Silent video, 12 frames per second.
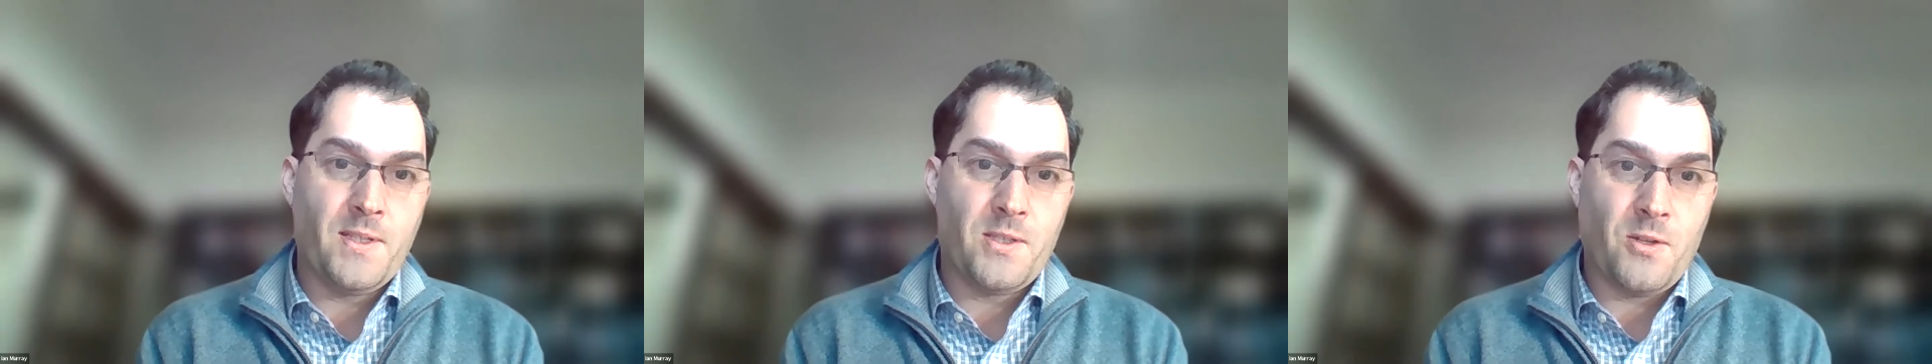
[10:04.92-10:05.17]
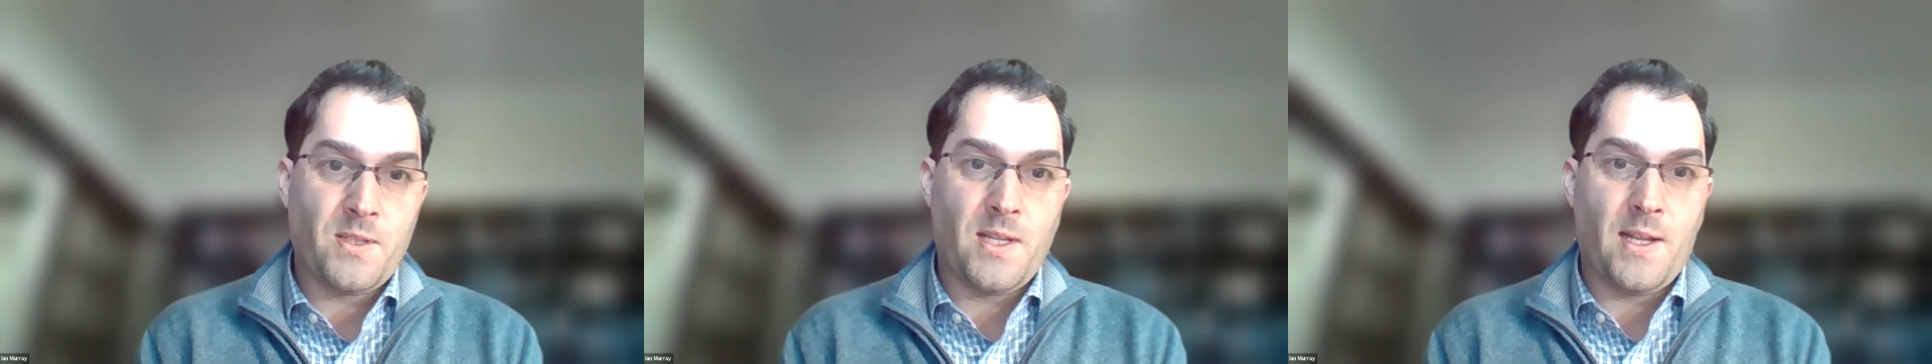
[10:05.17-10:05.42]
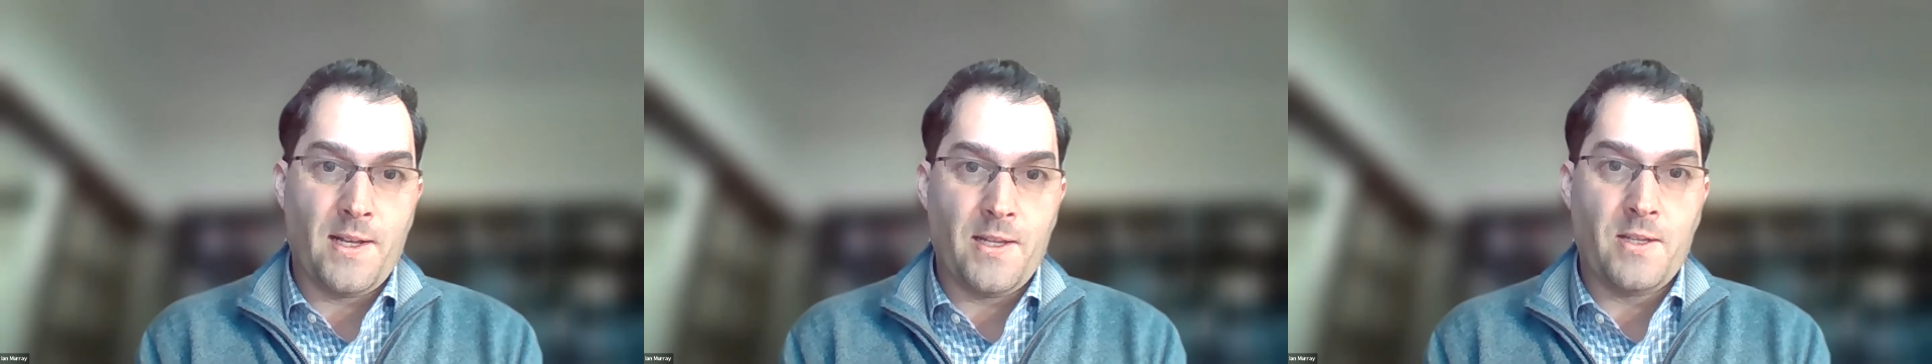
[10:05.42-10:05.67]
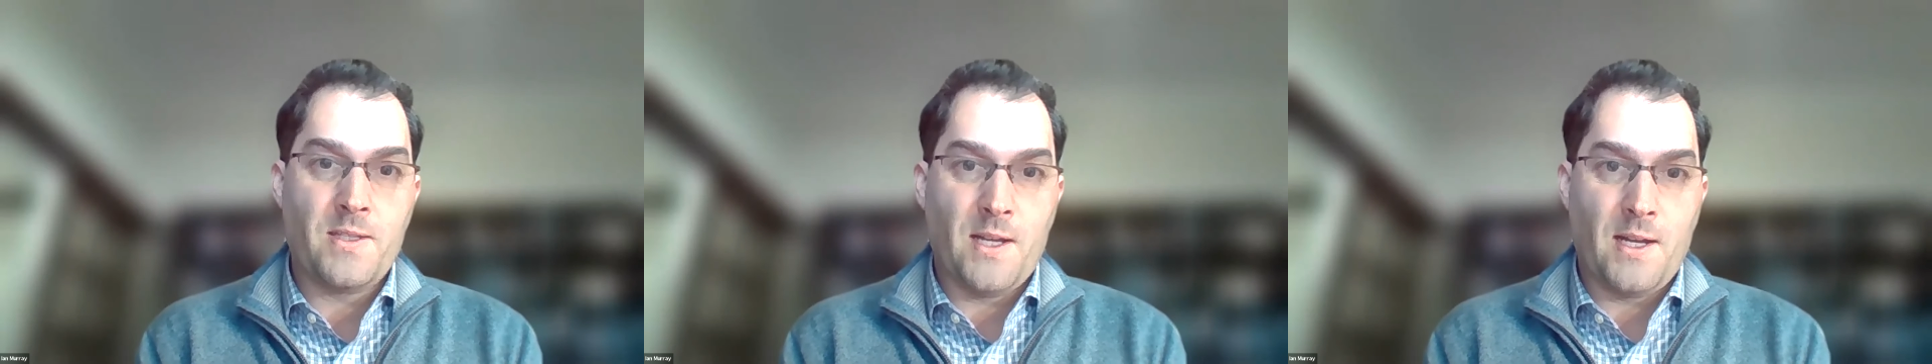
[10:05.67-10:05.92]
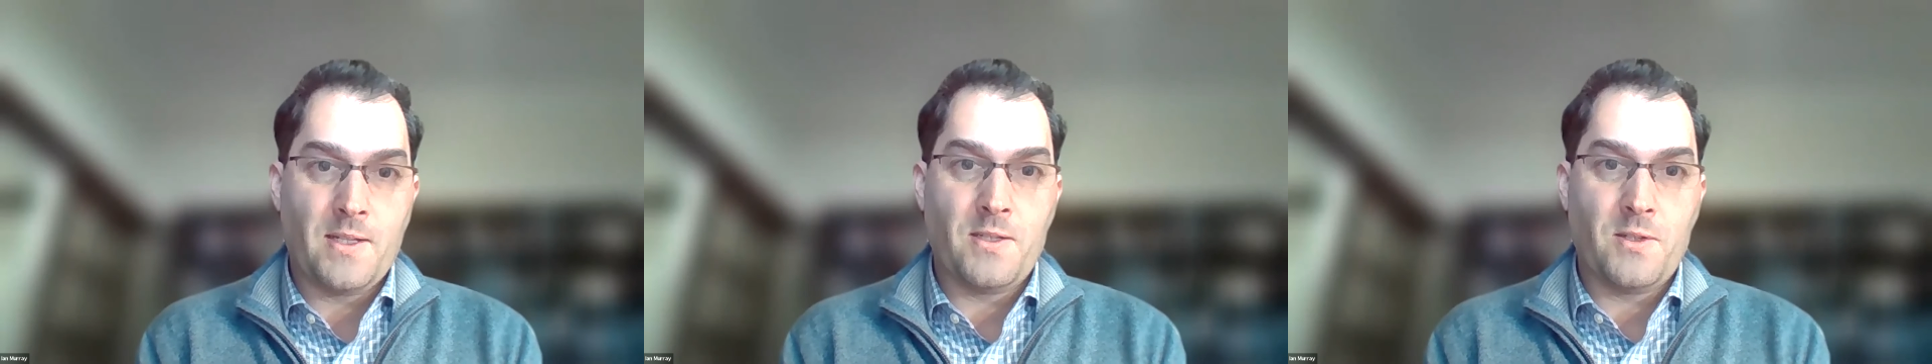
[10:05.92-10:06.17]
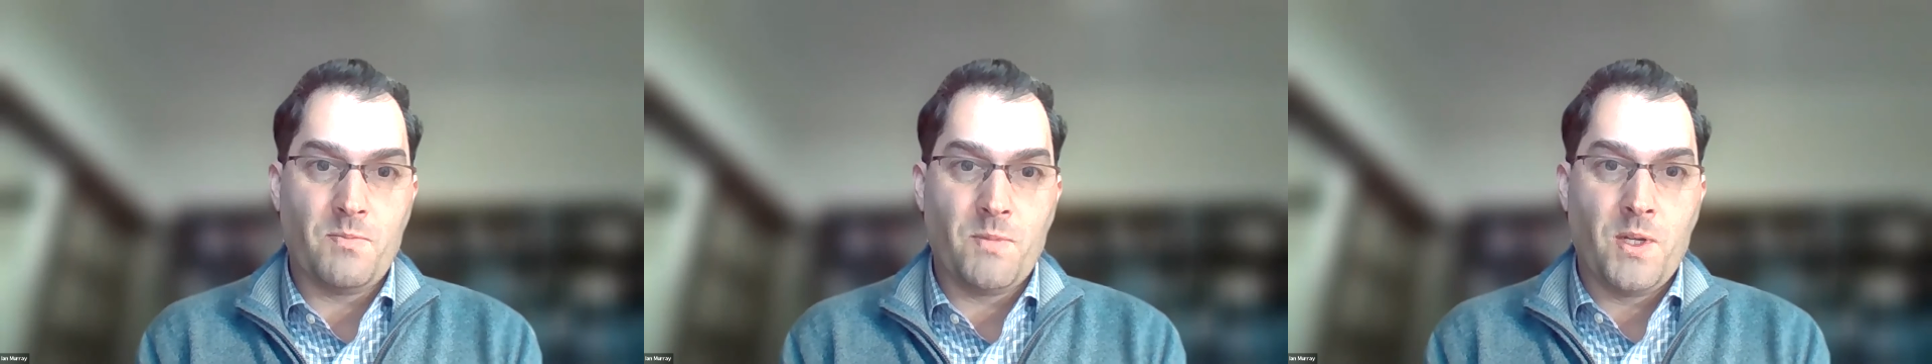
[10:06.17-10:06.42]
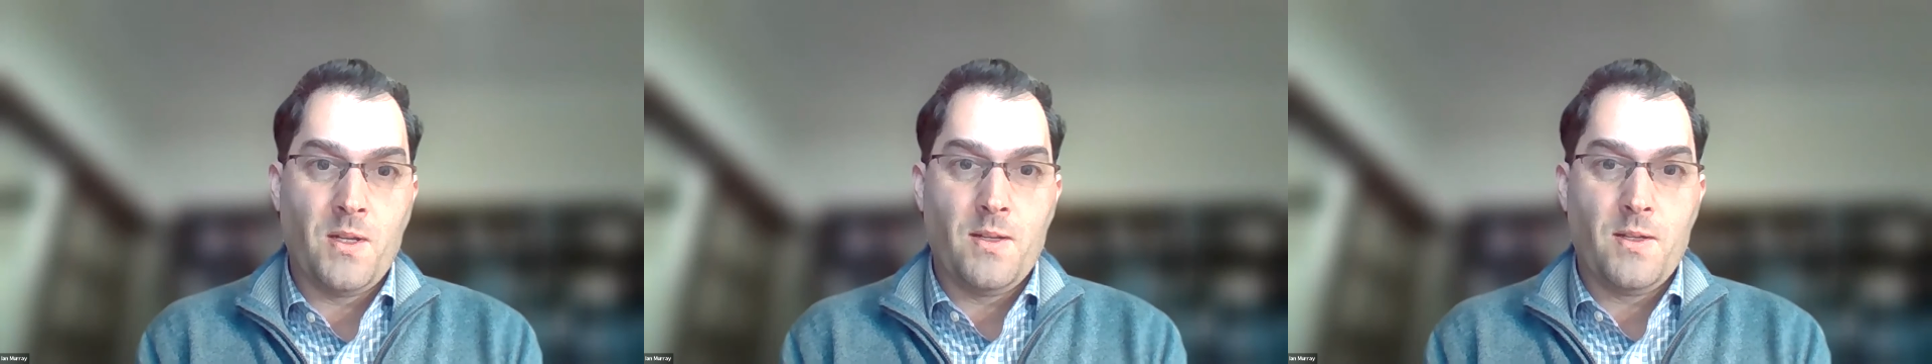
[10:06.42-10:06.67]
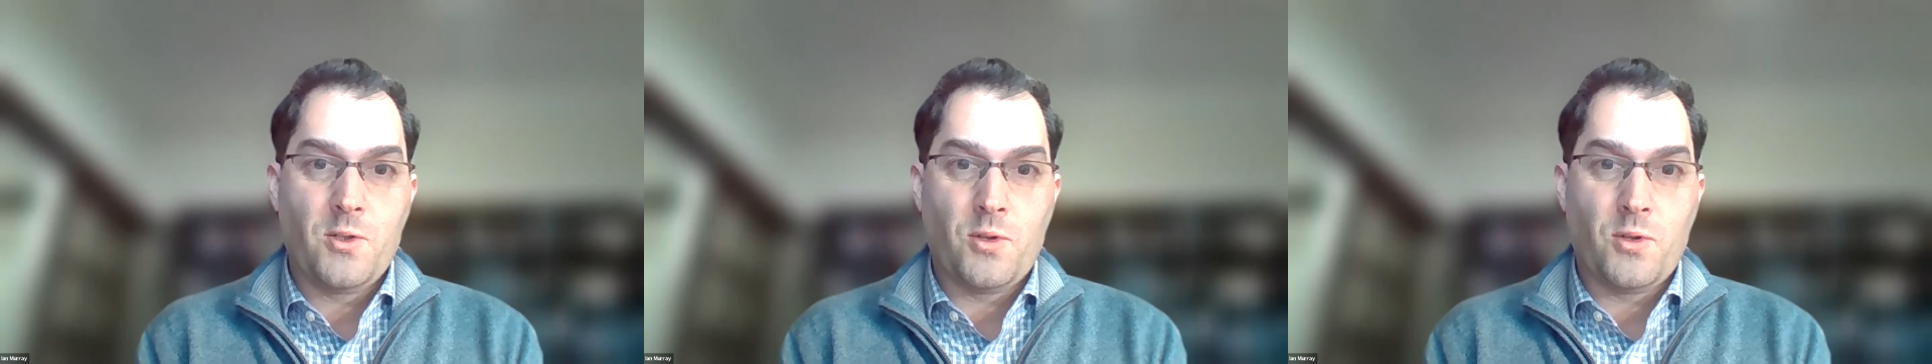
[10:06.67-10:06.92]
So suddenly starting to
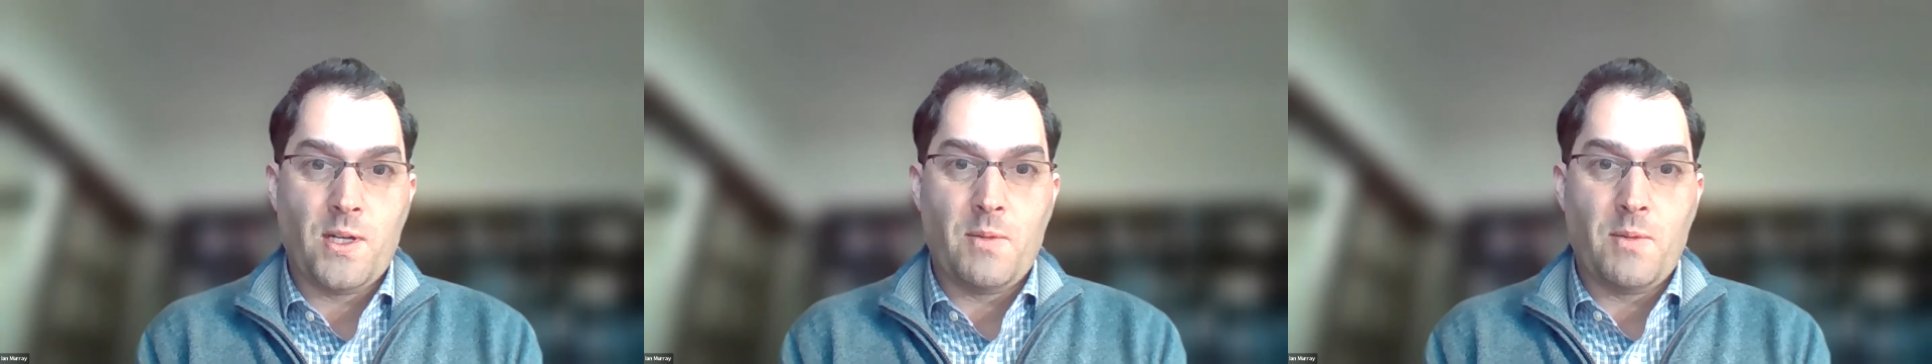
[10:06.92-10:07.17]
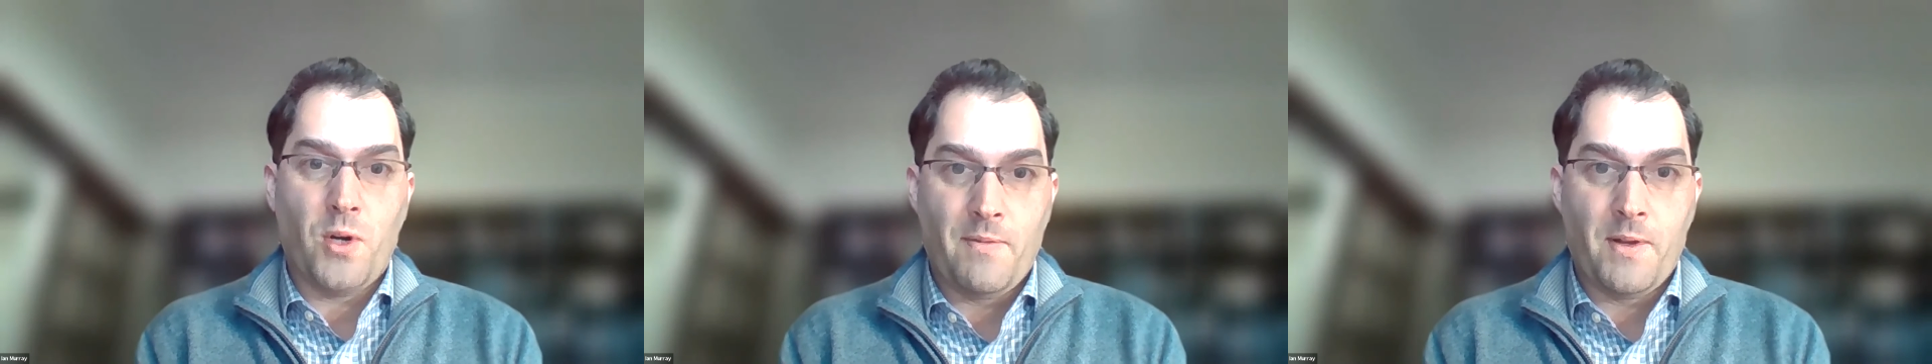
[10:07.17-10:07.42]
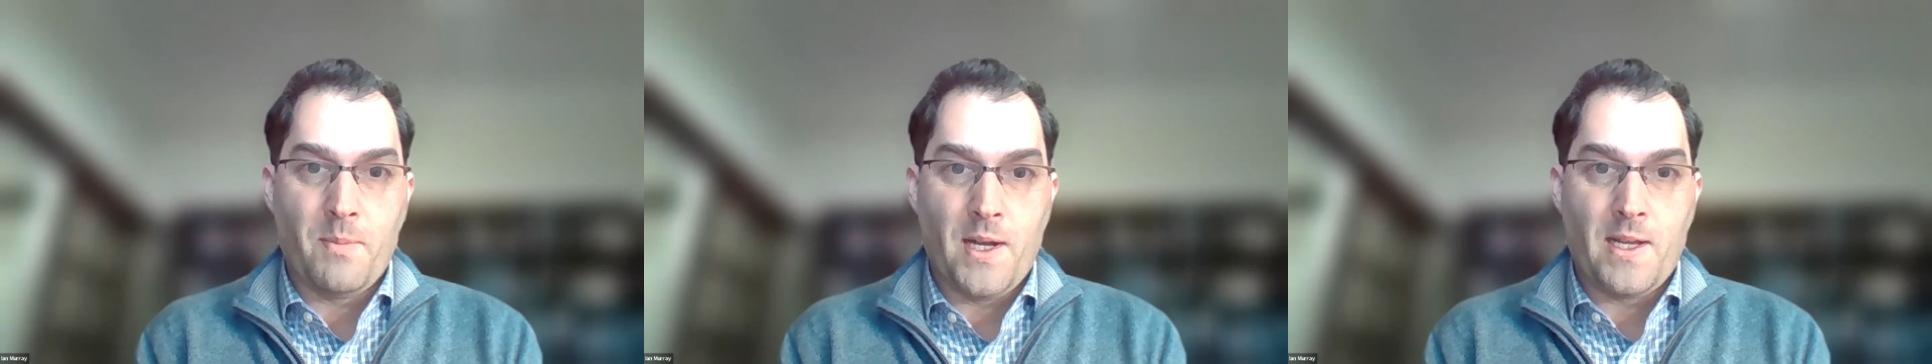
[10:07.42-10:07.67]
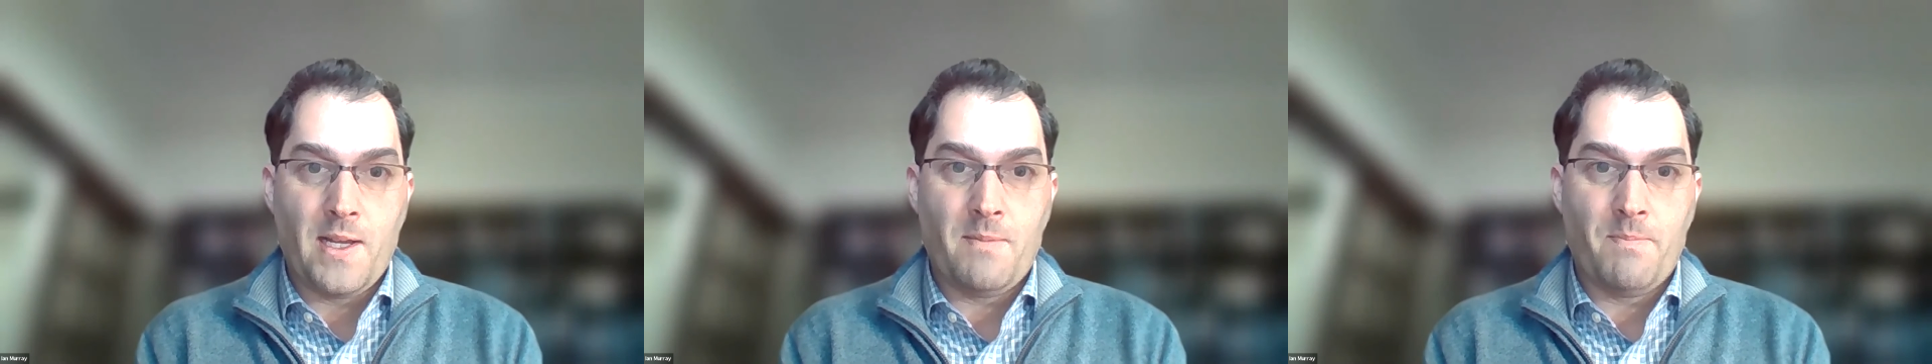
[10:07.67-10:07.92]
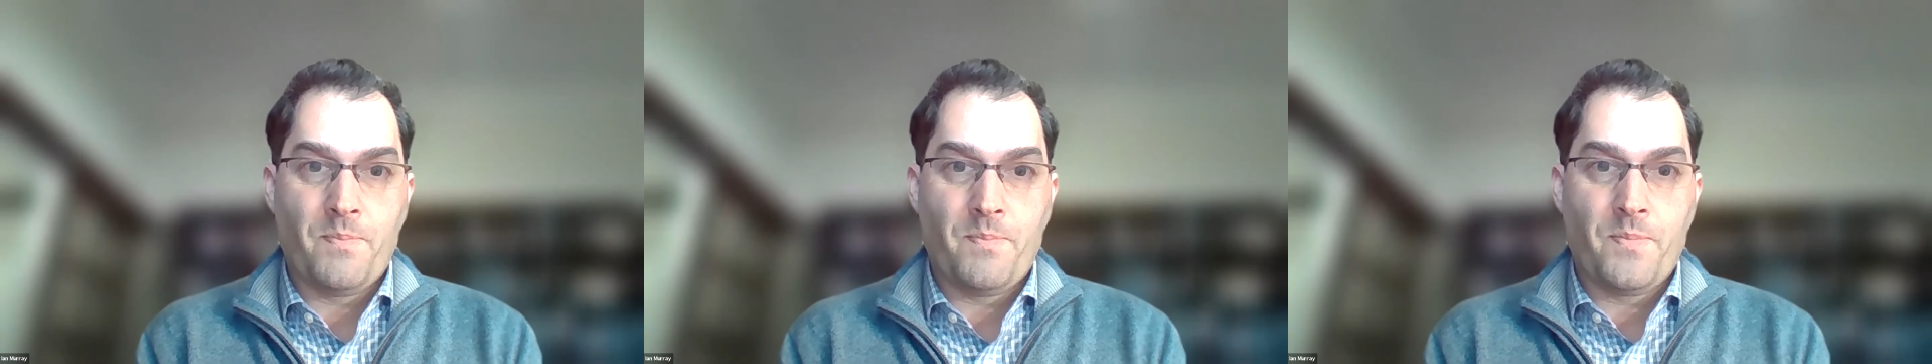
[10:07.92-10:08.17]
treat private money,